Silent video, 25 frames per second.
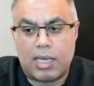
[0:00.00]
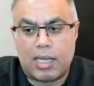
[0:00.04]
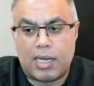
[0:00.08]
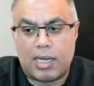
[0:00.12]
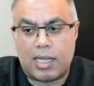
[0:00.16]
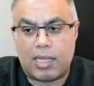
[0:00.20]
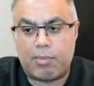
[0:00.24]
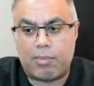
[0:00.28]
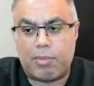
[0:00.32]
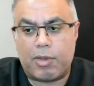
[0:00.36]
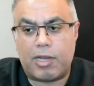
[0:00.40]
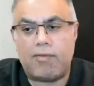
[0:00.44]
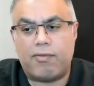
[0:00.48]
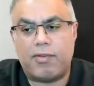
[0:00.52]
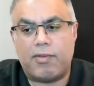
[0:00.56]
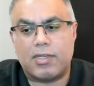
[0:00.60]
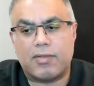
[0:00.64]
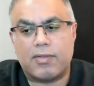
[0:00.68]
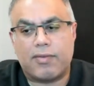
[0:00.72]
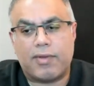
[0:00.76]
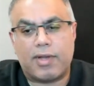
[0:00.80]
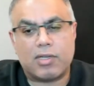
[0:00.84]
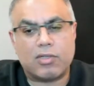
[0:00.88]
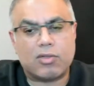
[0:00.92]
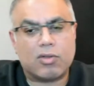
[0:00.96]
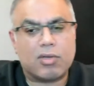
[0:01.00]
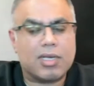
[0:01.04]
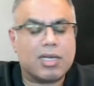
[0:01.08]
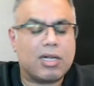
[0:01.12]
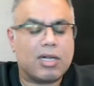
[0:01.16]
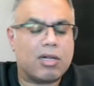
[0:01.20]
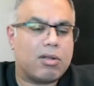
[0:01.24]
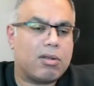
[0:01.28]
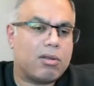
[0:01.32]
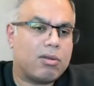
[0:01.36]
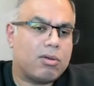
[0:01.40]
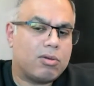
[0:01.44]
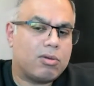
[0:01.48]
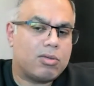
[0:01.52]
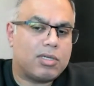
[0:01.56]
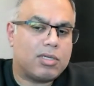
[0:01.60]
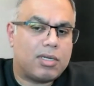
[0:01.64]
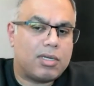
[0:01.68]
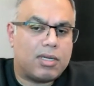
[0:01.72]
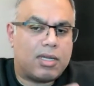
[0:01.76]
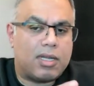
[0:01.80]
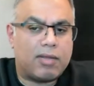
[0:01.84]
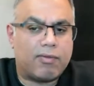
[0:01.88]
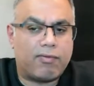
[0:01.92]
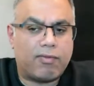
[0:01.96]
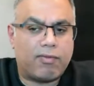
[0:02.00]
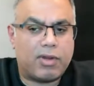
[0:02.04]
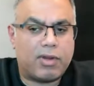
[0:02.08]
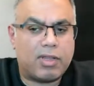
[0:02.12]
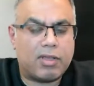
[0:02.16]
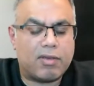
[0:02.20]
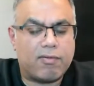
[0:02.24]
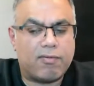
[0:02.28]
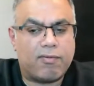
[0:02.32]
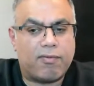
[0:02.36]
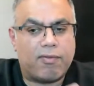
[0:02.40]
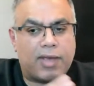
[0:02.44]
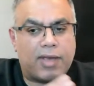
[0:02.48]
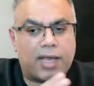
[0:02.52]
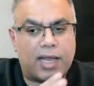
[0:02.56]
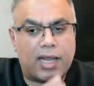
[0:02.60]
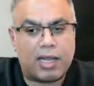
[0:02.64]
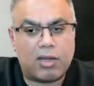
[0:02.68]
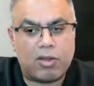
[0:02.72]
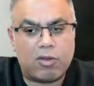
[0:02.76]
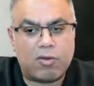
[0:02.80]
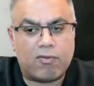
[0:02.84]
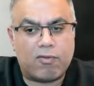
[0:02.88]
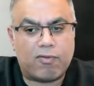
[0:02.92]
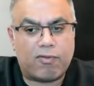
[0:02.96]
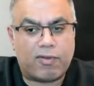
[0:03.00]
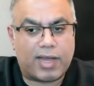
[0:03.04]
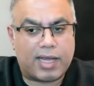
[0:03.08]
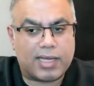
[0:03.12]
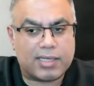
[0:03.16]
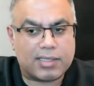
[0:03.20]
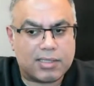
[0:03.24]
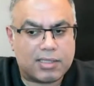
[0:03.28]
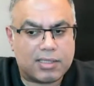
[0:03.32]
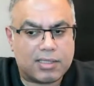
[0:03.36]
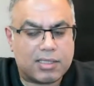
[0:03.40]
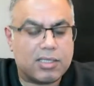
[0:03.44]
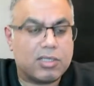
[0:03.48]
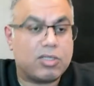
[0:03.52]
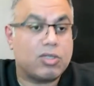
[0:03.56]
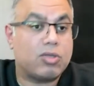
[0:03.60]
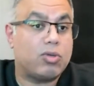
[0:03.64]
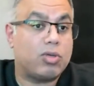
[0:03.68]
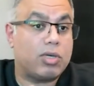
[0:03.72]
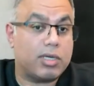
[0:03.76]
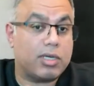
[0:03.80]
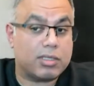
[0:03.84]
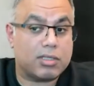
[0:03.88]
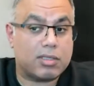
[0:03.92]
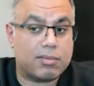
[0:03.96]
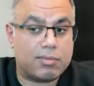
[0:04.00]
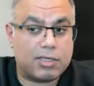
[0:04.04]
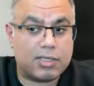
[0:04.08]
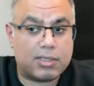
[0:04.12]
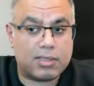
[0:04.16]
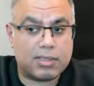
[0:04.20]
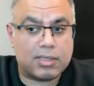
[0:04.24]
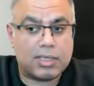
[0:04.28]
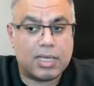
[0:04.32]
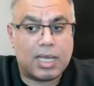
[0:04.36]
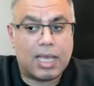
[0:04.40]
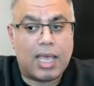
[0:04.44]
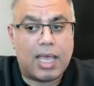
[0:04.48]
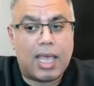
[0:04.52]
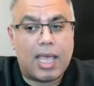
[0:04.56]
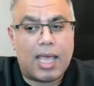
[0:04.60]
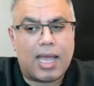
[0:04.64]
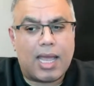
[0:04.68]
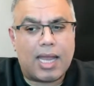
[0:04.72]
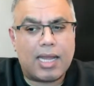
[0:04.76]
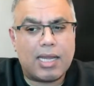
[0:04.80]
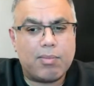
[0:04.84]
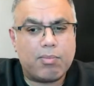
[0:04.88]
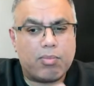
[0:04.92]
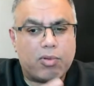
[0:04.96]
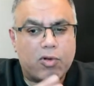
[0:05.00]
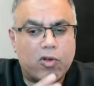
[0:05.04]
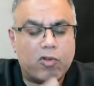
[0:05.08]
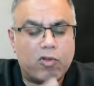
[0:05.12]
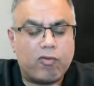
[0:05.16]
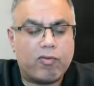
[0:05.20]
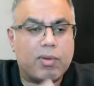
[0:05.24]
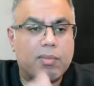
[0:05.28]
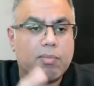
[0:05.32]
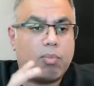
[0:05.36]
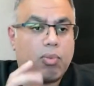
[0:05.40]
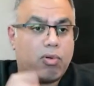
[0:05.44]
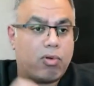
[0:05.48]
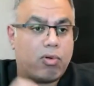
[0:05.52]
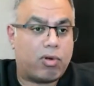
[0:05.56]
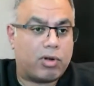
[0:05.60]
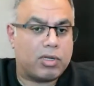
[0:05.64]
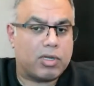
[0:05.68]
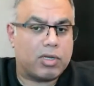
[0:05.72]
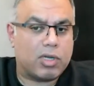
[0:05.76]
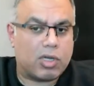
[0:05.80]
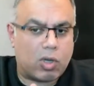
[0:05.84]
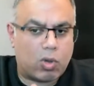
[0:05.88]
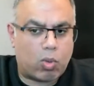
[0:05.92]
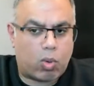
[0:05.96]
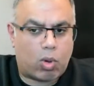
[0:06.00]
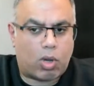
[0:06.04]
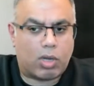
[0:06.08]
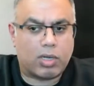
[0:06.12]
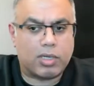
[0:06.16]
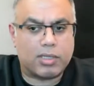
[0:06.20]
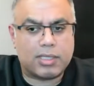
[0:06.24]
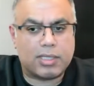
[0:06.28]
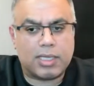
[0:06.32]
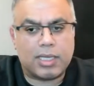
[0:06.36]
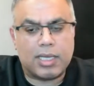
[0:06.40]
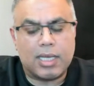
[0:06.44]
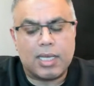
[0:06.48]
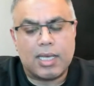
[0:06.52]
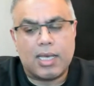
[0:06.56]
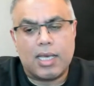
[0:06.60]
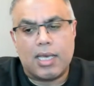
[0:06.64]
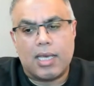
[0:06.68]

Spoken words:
Now, the benefits of Agile include delivering value faster to customers and improving product quality.